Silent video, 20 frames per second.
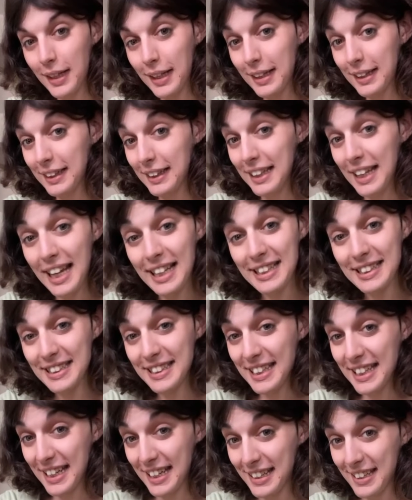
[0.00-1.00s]
Let's
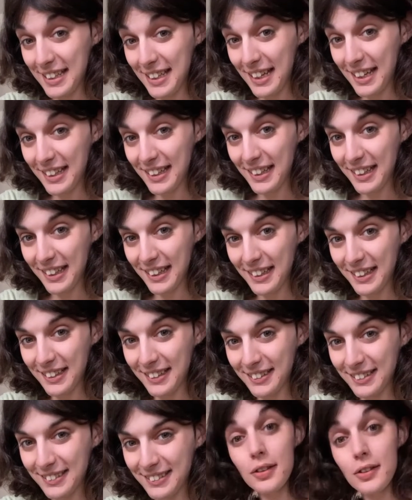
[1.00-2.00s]
get nutty.
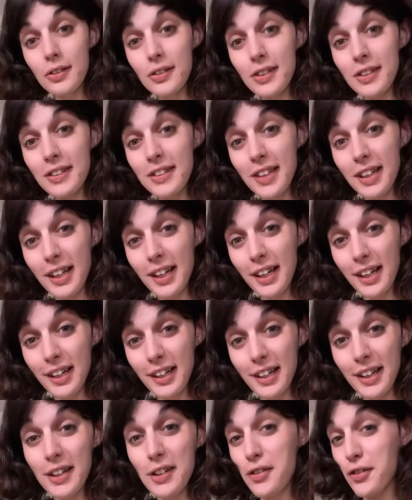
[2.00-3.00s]

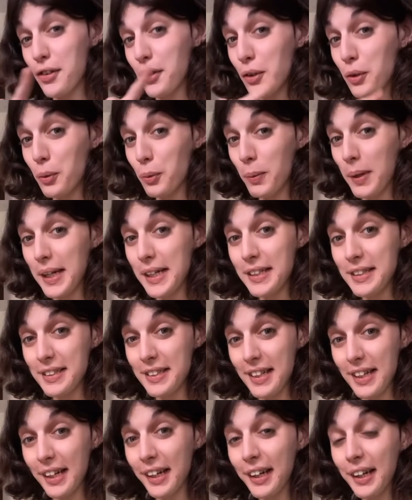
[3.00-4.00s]
Today is a great
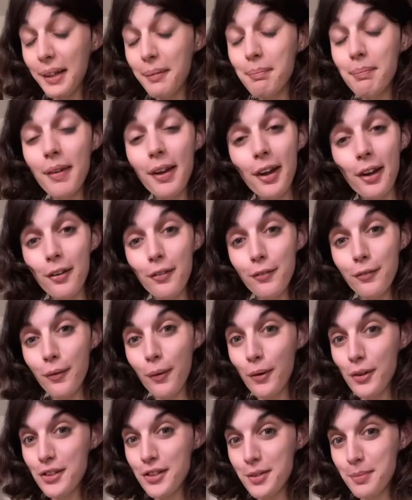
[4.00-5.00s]
day
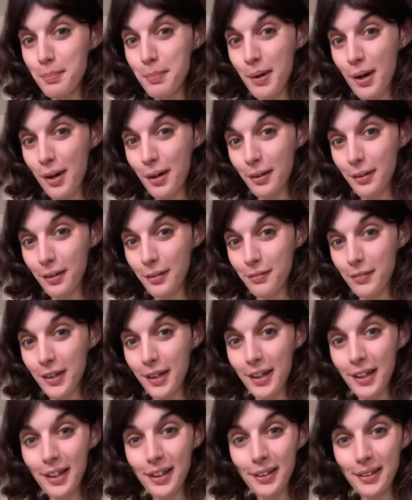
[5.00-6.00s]
for some
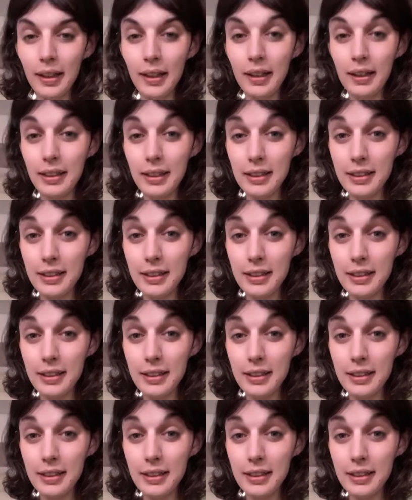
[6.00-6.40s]
baklava.